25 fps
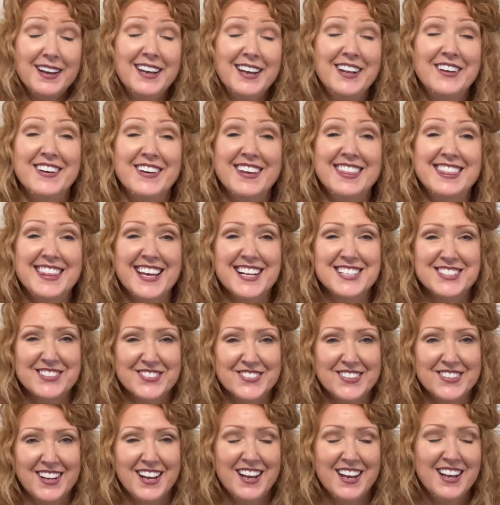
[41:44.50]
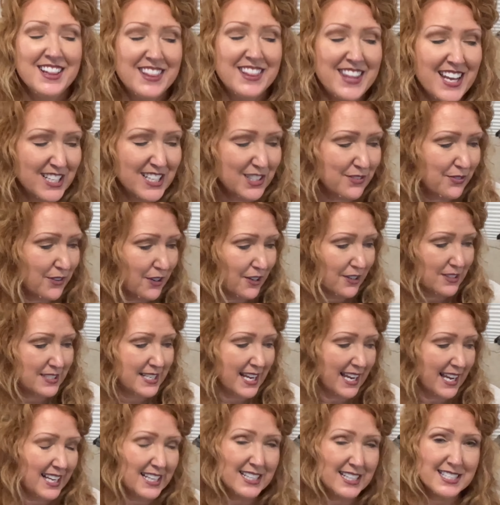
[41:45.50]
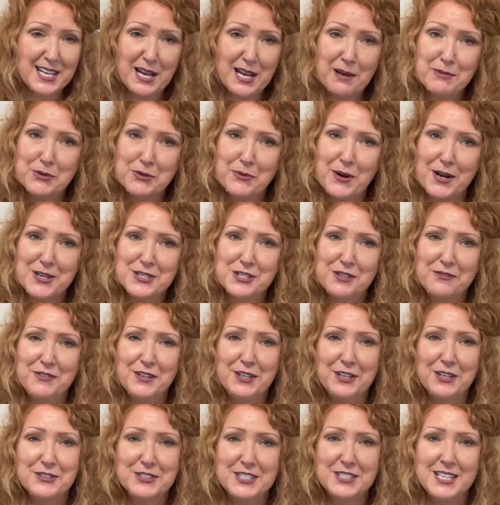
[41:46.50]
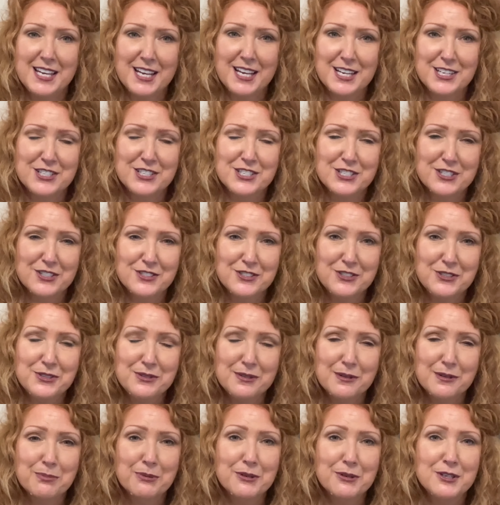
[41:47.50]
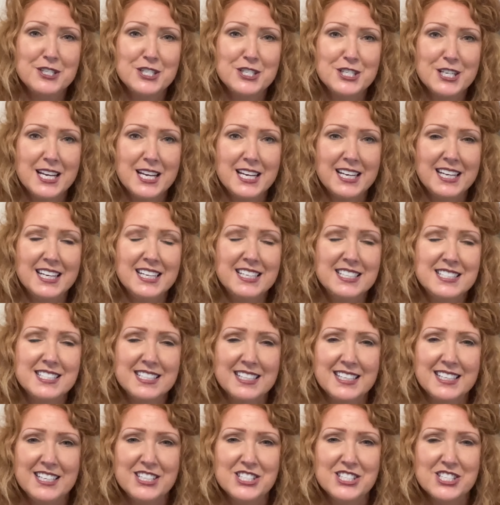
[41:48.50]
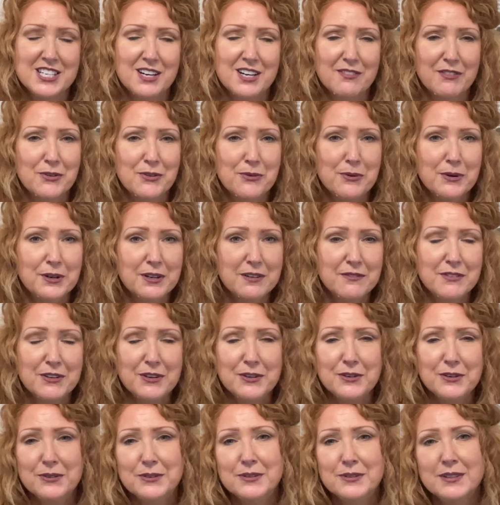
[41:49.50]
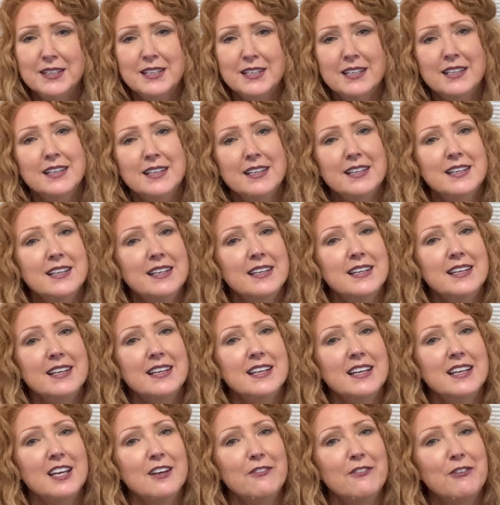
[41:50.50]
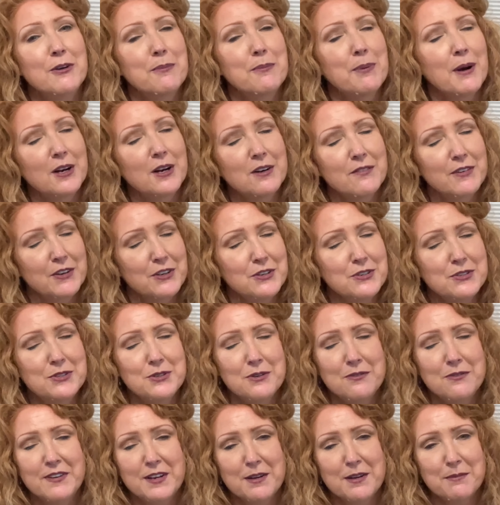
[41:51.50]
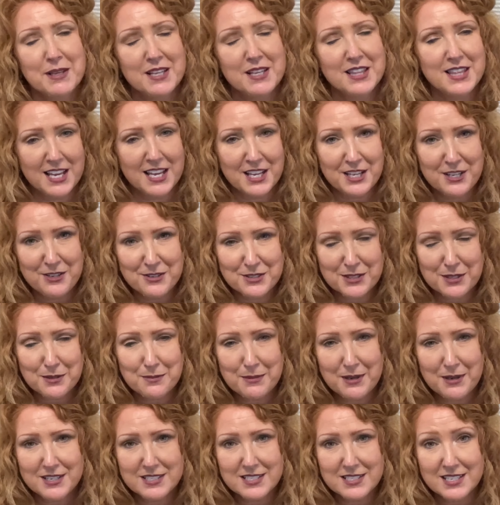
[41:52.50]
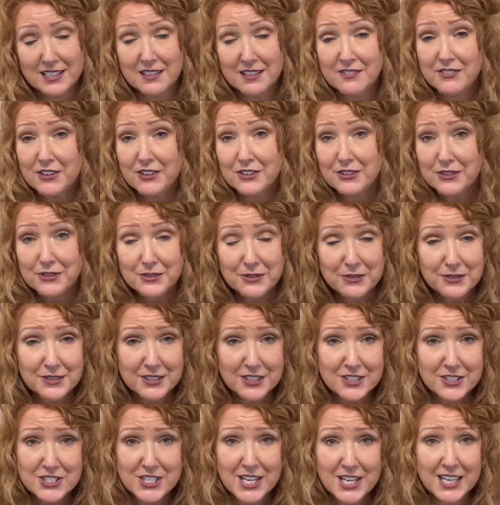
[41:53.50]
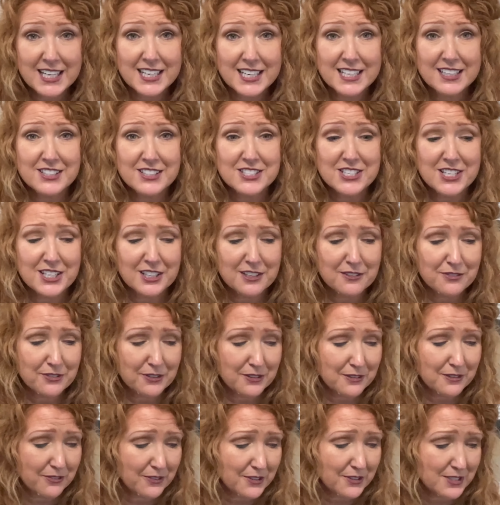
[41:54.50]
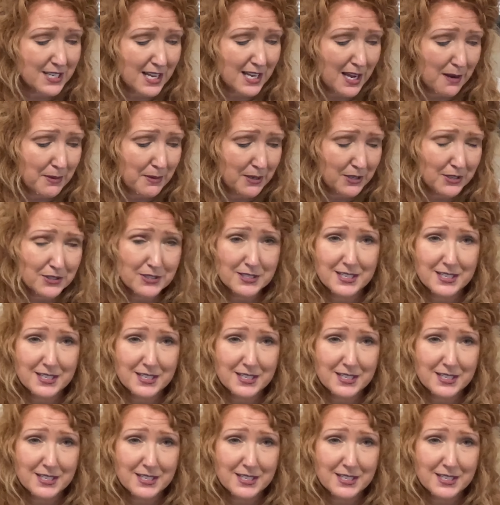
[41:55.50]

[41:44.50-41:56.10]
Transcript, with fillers: anyway, thanks for thanks for taking time to watch the video today. I sure do appreciate it, each and every one of you. If you're part of our YouTube family, thank you so much. And if you're new and you're checking out the channel for the first time and you're